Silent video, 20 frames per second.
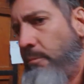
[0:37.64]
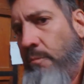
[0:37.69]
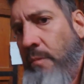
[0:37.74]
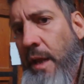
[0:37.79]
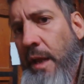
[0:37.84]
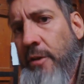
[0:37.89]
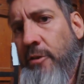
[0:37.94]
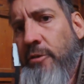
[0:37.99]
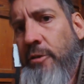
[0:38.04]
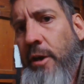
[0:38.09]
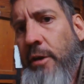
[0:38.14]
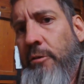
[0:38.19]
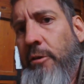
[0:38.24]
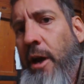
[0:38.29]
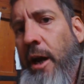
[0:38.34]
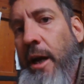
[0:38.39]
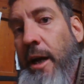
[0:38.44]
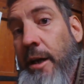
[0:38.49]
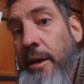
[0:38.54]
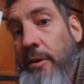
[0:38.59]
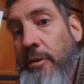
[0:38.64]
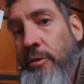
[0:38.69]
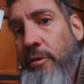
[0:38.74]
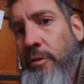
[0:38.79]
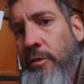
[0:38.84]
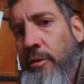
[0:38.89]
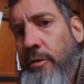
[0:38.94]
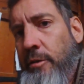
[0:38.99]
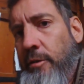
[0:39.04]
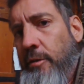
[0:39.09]
at sunrise,
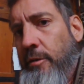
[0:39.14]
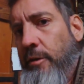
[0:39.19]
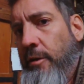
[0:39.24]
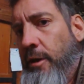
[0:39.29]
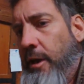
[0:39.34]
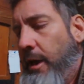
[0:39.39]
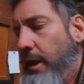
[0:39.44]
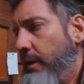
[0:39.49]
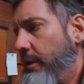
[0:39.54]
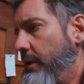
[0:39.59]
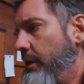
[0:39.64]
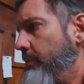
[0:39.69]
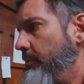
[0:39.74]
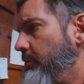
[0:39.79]
and that